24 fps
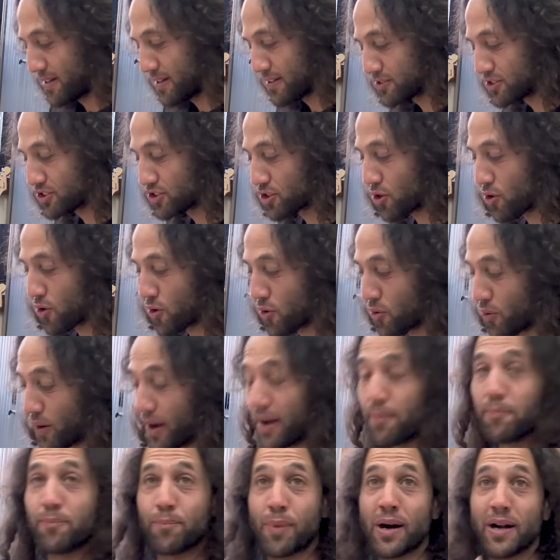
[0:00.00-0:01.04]
So,
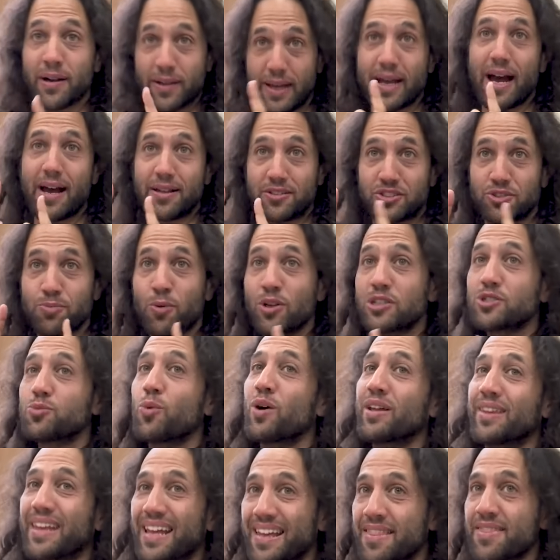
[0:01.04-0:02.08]
but smallest
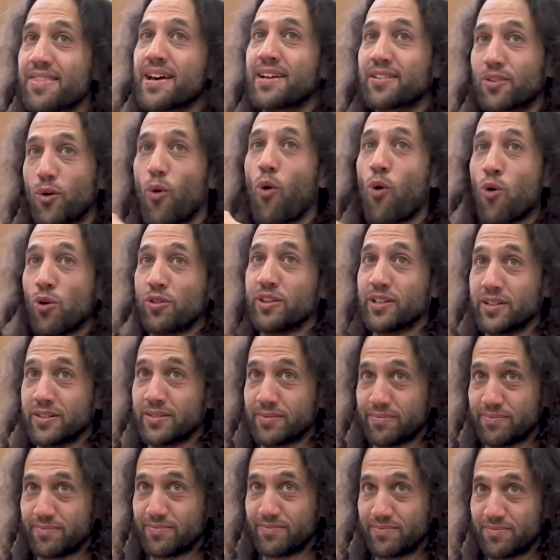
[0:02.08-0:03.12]
one in that order.
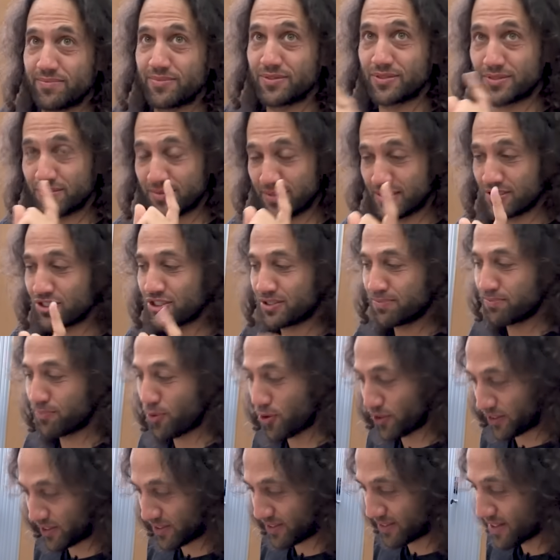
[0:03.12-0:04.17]
This is
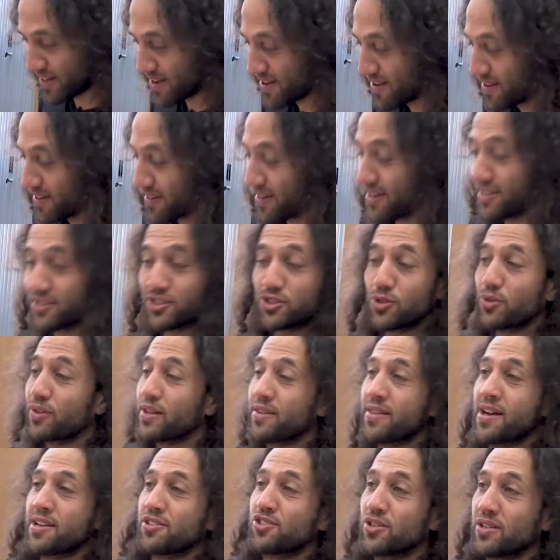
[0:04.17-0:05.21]
important. All right, so the
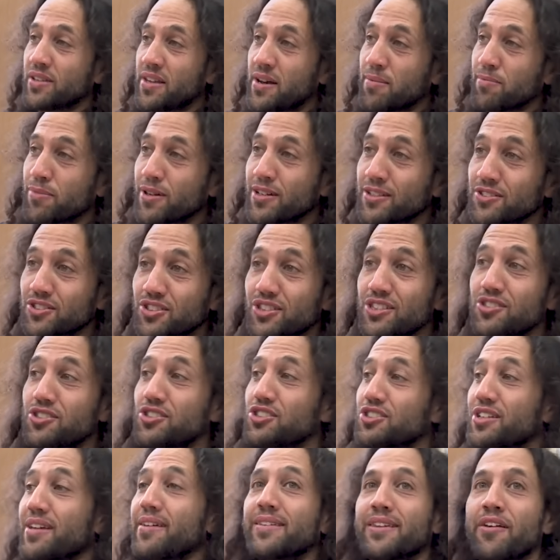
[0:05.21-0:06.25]
natural numbers, this
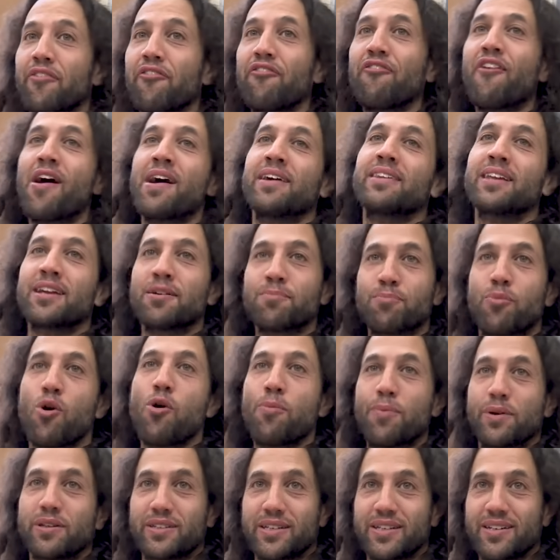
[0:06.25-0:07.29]
is the defining
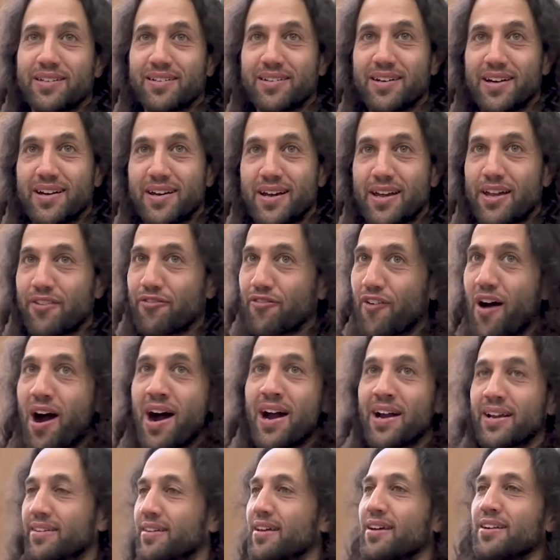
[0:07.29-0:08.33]
property. If
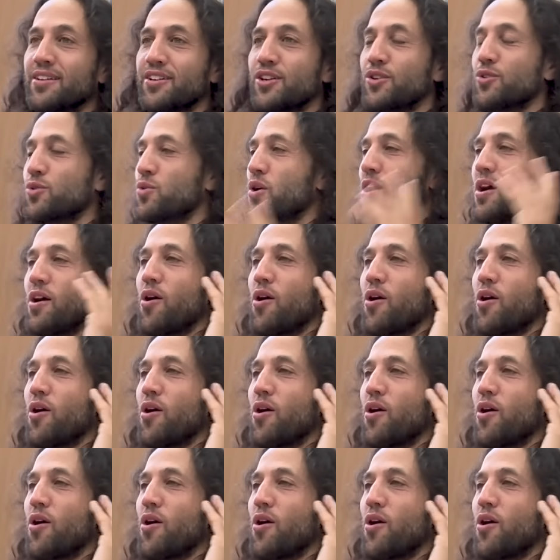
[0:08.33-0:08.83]
I tell you